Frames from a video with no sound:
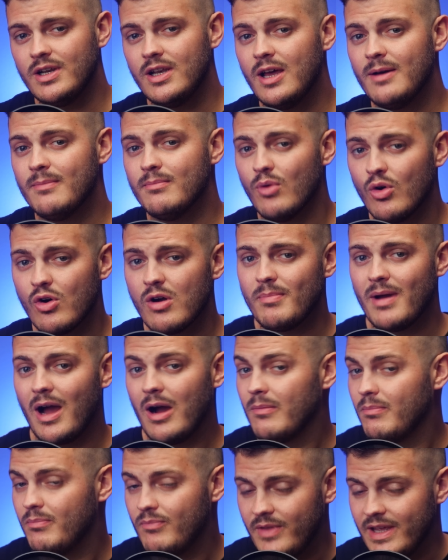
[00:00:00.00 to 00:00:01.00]
to learn more
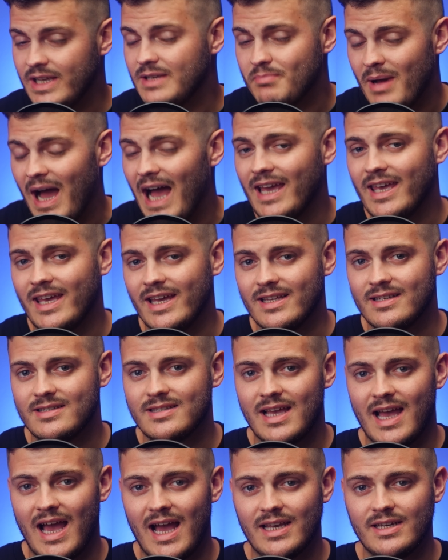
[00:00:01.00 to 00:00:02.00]
about these packets,
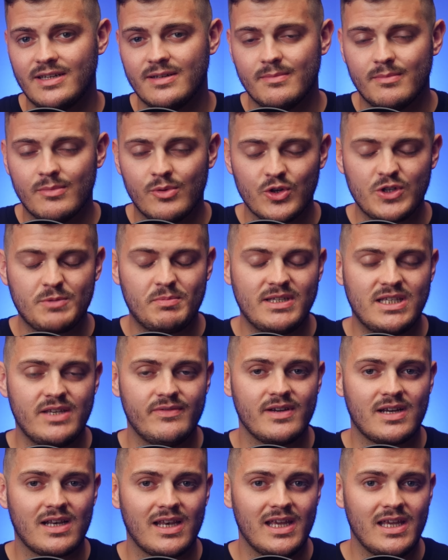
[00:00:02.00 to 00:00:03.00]
and more
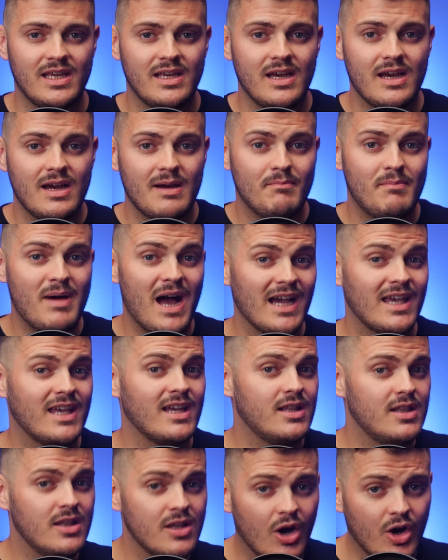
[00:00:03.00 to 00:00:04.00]
specifically,
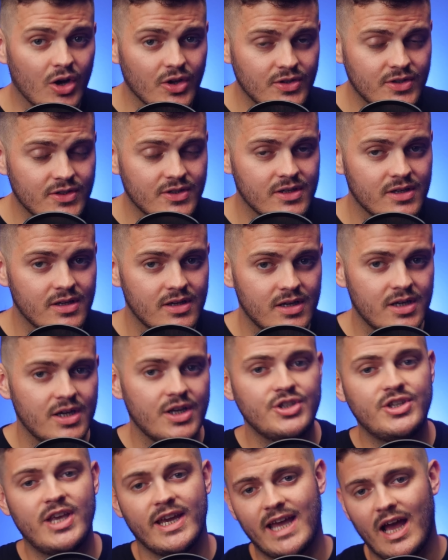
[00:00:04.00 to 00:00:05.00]
packet loss,
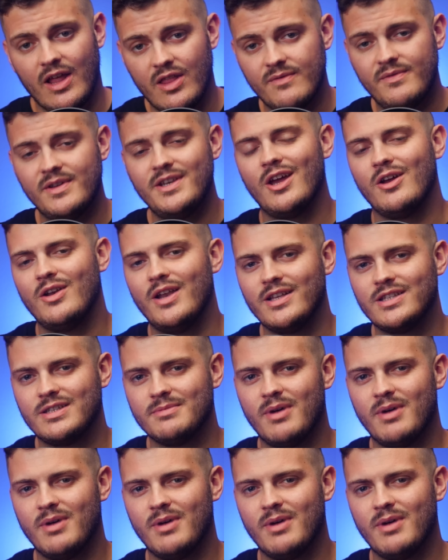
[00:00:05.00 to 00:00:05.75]
check out the video linked